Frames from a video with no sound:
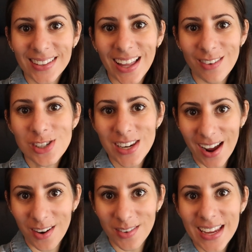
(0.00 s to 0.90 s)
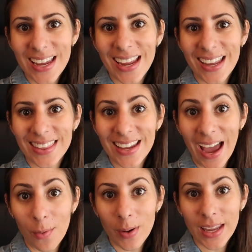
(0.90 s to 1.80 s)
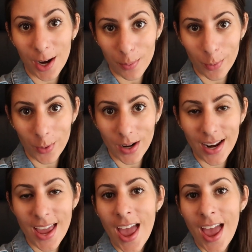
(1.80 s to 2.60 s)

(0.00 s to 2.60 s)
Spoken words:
the lounge now in the Gatwick airport,